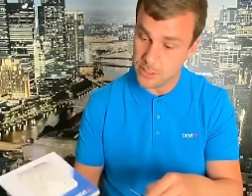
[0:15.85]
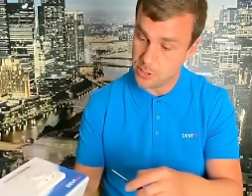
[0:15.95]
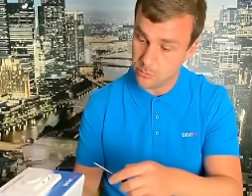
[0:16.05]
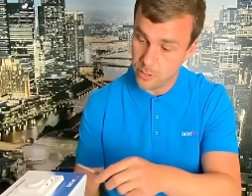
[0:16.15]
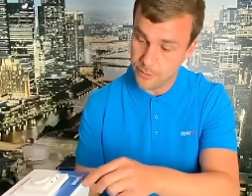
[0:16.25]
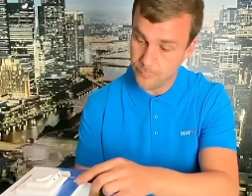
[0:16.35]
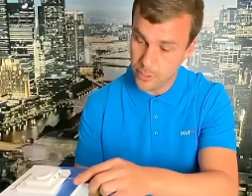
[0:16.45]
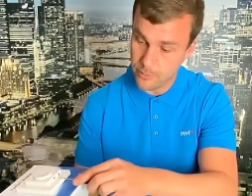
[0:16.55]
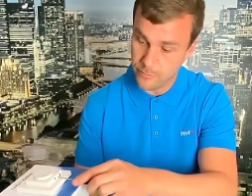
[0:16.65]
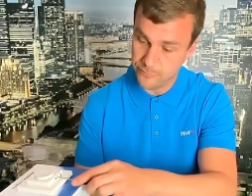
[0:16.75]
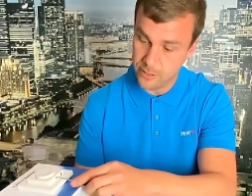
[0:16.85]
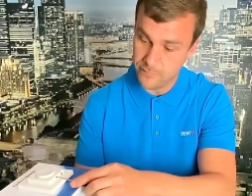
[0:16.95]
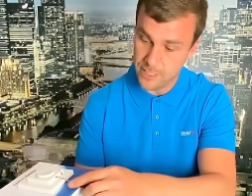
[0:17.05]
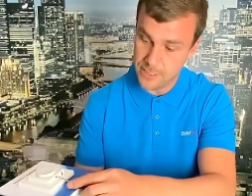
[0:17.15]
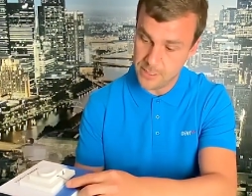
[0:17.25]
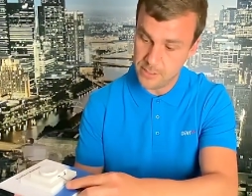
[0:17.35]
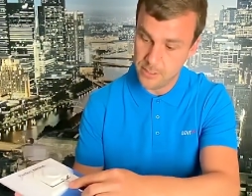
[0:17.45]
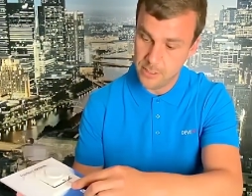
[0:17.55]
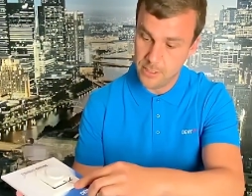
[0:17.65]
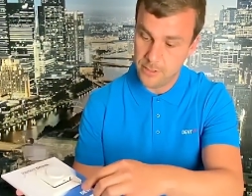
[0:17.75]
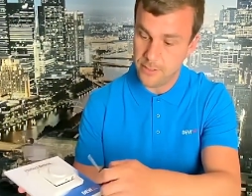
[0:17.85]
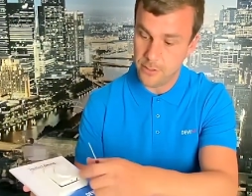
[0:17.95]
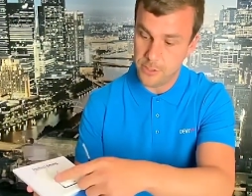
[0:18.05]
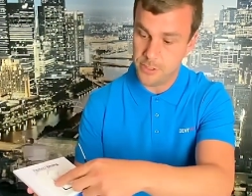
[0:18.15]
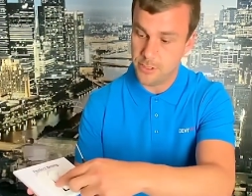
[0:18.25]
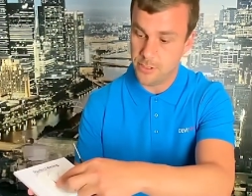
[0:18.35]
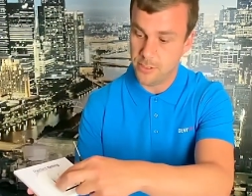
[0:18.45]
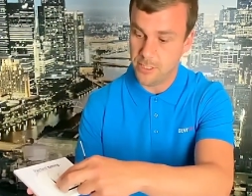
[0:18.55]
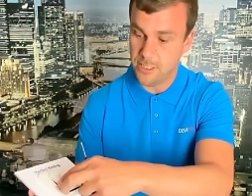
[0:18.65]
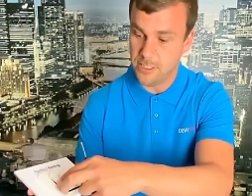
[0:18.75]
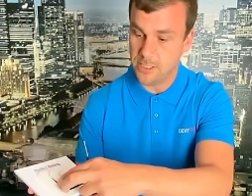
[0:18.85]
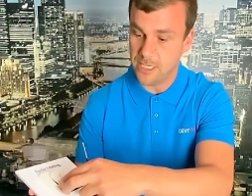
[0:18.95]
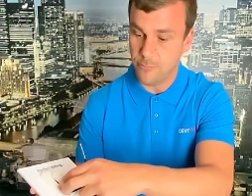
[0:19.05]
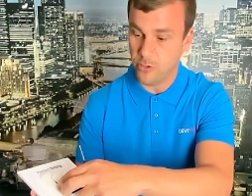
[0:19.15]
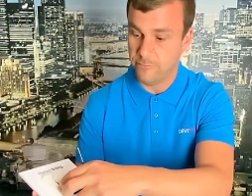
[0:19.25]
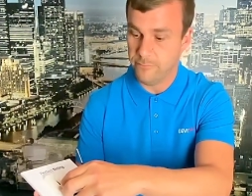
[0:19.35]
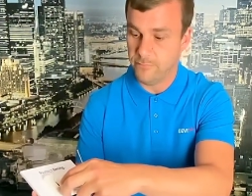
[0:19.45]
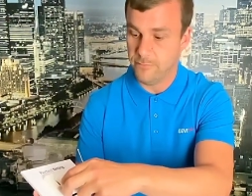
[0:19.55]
So on the bottom of the device, there's the easy snap off